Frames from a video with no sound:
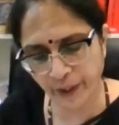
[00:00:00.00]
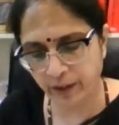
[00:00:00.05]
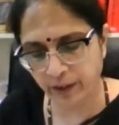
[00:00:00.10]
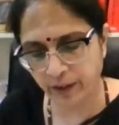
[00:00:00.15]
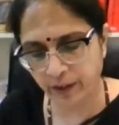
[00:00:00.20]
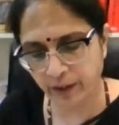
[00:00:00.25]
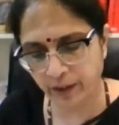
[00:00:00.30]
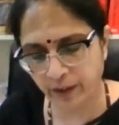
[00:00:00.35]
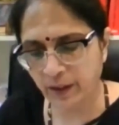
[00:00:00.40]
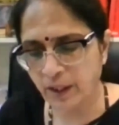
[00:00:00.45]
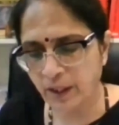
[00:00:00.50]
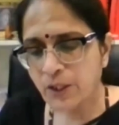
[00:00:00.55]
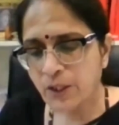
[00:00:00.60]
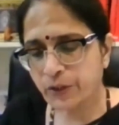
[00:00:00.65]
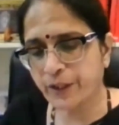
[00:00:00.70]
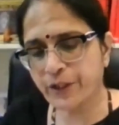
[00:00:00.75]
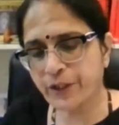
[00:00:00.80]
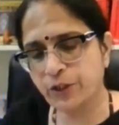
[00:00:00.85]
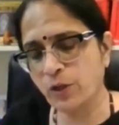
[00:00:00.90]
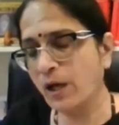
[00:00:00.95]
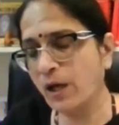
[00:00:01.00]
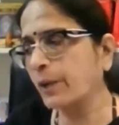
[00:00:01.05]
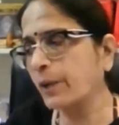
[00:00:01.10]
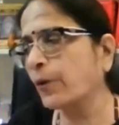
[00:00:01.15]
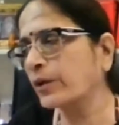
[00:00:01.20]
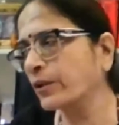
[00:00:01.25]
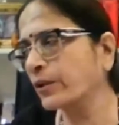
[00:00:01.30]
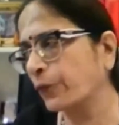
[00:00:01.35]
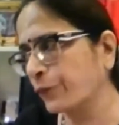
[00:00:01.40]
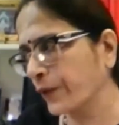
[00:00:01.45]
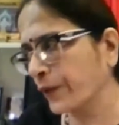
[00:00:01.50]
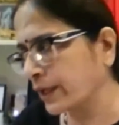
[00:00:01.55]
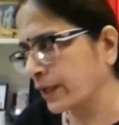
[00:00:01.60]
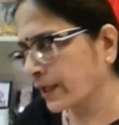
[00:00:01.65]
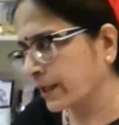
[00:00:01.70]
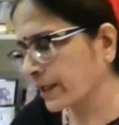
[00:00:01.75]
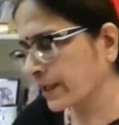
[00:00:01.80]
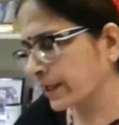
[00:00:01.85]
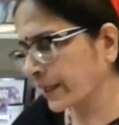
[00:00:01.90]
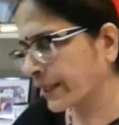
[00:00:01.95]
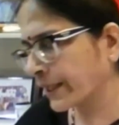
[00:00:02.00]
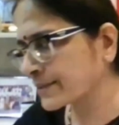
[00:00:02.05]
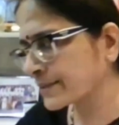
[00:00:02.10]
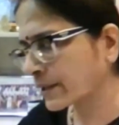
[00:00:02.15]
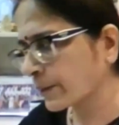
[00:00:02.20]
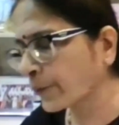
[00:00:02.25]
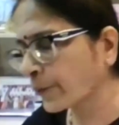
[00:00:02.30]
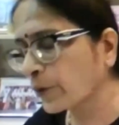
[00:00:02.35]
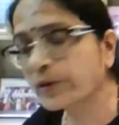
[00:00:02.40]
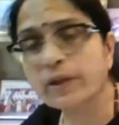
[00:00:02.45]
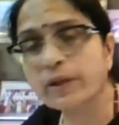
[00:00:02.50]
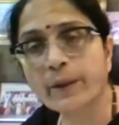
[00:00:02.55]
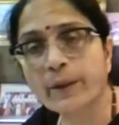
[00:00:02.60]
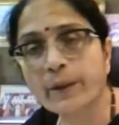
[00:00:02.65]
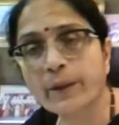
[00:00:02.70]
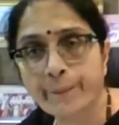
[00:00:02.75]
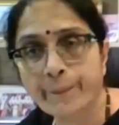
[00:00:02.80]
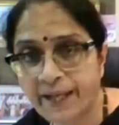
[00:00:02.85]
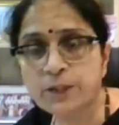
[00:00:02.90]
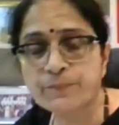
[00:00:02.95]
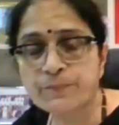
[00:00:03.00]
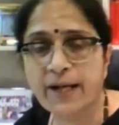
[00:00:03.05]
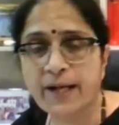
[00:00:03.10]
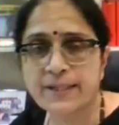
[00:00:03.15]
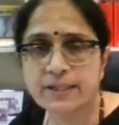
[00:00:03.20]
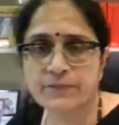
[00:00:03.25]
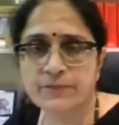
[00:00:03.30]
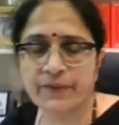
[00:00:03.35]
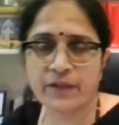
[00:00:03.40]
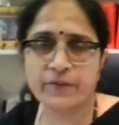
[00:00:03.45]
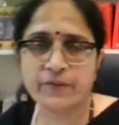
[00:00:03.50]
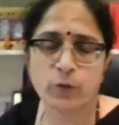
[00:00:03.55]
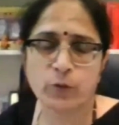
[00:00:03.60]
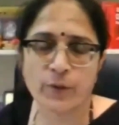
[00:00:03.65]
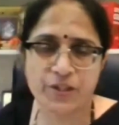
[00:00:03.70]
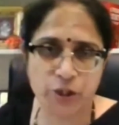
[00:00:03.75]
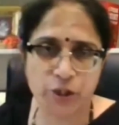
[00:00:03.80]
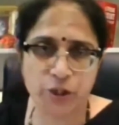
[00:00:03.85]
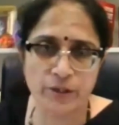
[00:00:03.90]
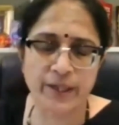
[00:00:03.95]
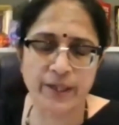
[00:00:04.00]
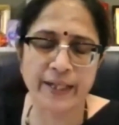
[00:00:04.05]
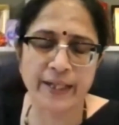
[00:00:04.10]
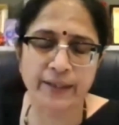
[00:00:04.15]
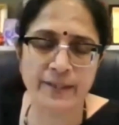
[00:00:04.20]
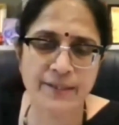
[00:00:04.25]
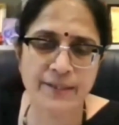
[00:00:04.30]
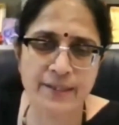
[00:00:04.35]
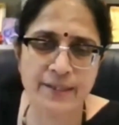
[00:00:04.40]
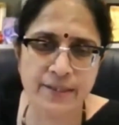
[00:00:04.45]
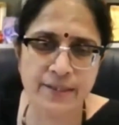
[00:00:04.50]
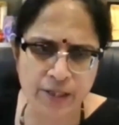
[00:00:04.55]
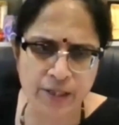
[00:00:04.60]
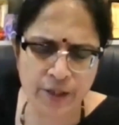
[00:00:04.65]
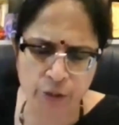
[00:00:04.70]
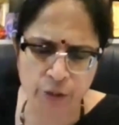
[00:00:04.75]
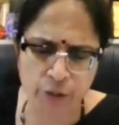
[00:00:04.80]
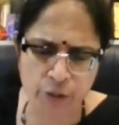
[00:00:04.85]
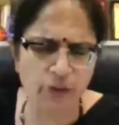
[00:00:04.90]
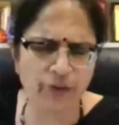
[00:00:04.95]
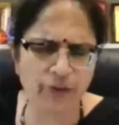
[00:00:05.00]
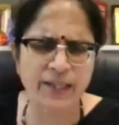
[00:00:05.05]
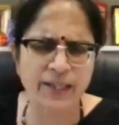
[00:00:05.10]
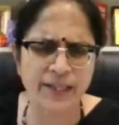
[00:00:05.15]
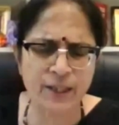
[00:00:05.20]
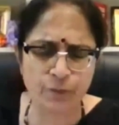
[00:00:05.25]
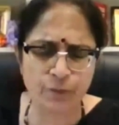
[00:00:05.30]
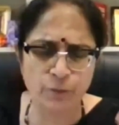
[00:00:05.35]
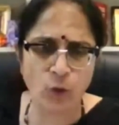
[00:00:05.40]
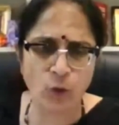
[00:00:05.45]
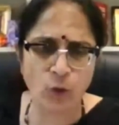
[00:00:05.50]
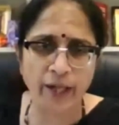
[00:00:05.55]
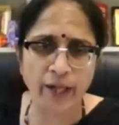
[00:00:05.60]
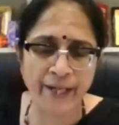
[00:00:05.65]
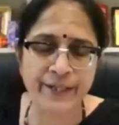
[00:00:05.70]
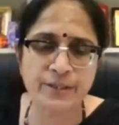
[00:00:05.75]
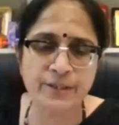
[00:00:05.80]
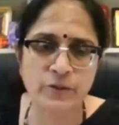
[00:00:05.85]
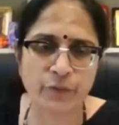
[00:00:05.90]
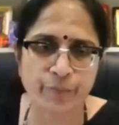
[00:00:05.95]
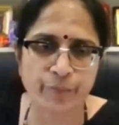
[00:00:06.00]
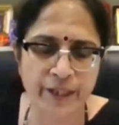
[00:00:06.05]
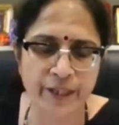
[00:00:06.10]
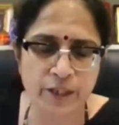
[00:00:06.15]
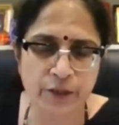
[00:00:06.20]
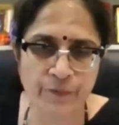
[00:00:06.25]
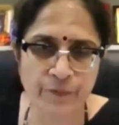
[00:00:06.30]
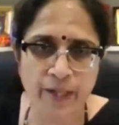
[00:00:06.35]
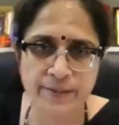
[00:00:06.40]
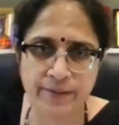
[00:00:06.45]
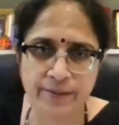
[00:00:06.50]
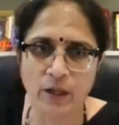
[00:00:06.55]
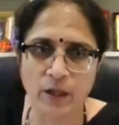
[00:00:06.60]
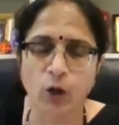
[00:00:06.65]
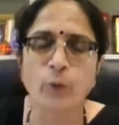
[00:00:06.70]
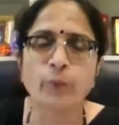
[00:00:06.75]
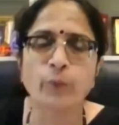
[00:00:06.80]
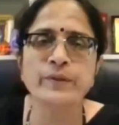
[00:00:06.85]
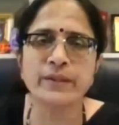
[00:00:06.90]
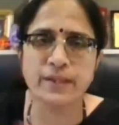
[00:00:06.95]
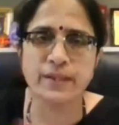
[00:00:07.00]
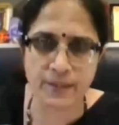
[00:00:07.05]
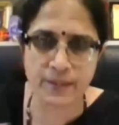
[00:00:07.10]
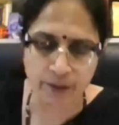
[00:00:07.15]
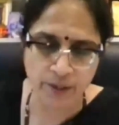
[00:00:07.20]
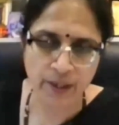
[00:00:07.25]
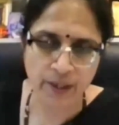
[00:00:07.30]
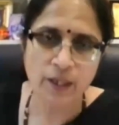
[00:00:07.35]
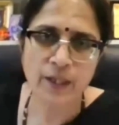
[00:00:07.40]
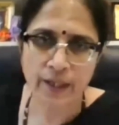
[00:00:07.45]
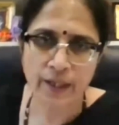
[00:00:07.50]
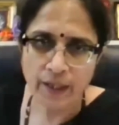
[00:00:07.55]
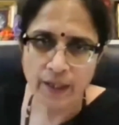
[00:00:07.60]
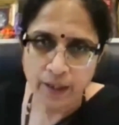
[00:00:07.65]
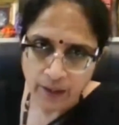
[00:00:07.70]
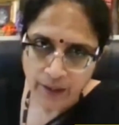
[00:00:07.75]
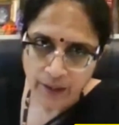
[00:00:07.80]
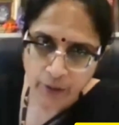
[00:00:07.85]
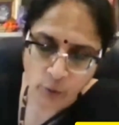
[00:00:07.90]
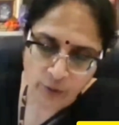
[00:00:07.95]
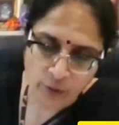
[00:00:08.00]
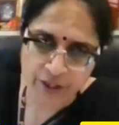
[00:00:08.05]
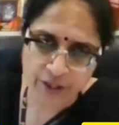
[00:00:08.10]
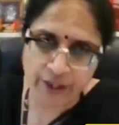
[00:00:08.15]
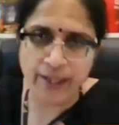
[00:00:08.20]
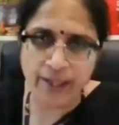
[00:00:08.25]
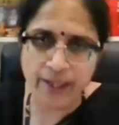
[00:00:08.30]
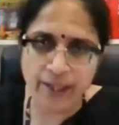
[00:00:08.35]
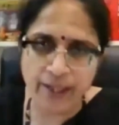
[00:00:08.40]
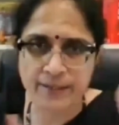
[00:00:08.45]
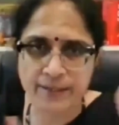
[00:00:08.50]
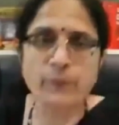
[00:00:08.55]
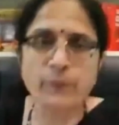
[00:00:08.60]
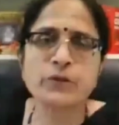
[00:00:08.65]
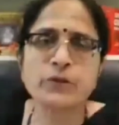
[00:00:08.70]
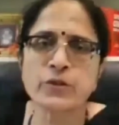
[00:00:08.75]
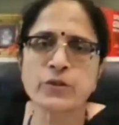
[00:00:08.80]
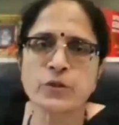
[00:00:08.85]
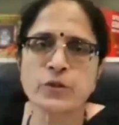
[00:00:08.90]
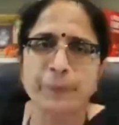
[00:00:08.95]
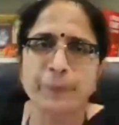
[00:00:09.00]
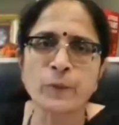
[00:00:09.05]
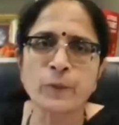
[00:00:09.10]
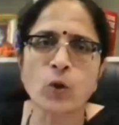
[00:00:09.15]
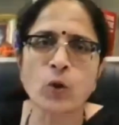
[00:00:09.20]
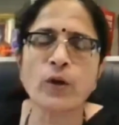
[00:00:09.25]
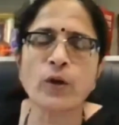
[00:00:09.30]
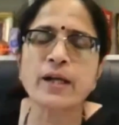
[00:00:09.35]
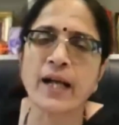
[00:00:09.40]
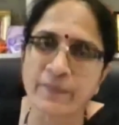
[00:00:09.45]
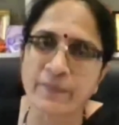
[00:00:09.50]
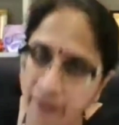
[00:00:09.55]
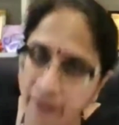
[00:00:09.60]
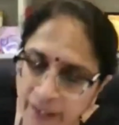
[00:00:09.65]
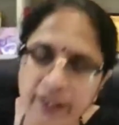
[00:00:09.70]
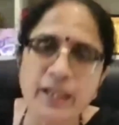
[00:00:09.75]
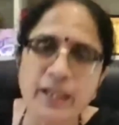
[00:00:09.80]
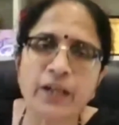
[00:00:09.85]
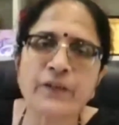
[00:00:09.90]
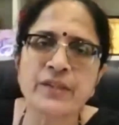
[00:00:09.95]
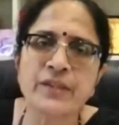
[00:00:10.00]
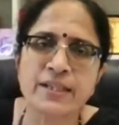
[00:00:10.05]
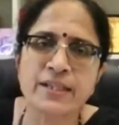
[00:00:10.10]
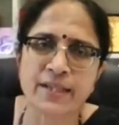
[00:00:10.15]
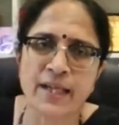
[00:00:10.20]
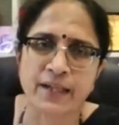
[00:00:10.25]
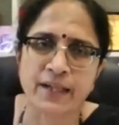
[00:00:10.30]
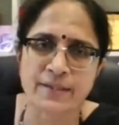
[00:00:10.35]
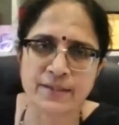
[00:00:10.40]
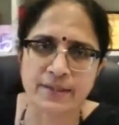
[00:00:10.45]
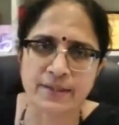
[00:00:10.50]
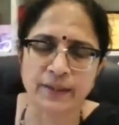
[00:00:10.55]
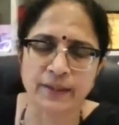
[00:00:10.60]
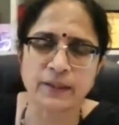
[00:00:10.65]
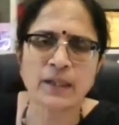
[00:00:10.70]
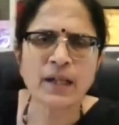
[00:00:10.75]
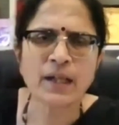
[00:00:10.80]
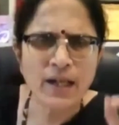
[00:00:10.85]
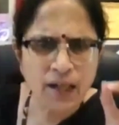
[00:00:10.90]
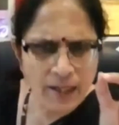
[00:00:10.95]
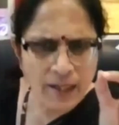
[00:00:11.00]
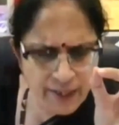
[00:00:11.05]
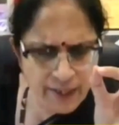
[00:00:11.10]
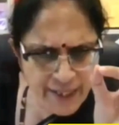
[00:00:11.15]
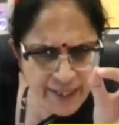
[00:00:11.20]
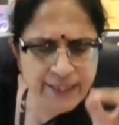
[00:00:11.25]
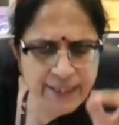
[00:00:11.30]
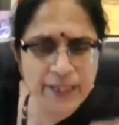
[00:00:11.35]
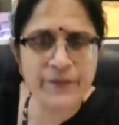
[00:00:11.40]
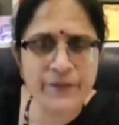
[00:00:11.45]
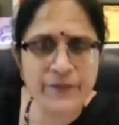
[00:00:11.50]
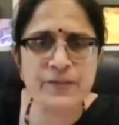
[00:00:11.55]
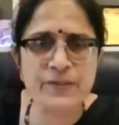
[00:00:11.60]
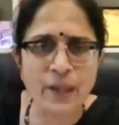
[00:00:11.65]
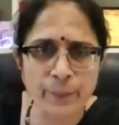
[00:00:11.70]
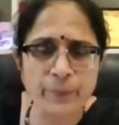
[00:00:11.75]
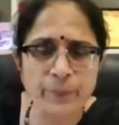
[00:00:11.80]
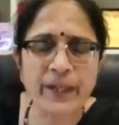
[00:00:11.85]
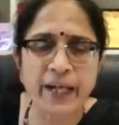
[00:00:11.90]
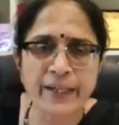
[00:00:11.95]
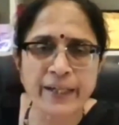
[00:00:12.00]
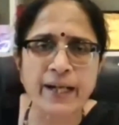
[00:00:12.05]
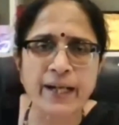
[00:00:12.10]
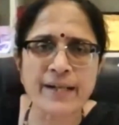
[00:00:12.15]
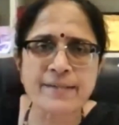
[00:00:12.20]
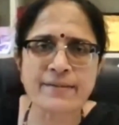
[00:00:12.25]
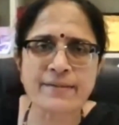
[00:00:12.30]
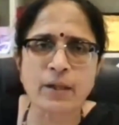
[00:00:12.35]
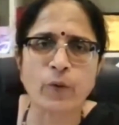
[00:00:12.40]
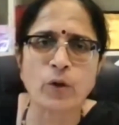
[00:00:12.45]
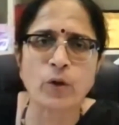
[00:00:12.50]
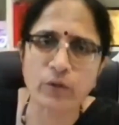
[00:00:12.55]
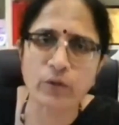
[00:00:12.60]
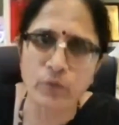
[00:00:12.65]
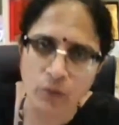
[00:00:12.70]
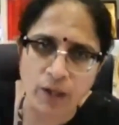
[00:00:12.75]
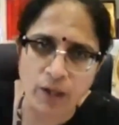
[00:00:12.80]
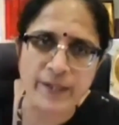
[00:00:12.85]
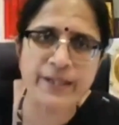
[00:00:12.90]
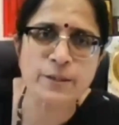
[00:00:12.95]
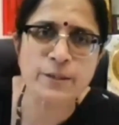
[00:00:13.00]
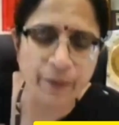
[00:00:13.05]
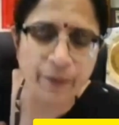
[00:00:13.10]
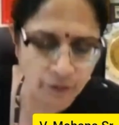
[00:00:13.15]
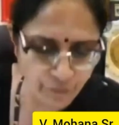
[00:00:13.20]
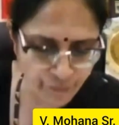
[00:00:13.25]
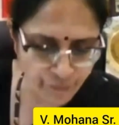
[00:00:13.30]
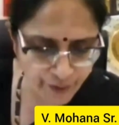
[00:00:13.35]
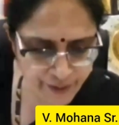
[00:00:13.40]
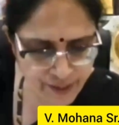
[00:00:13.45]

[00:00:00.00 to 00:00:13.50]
So it's not about the figure, it's about the base facts. Whenever a question like this is asked, you give at least 4 lines of base facts and how this question has come to the Supreme Court, and then give this answer. At least give some details about what is being fixed.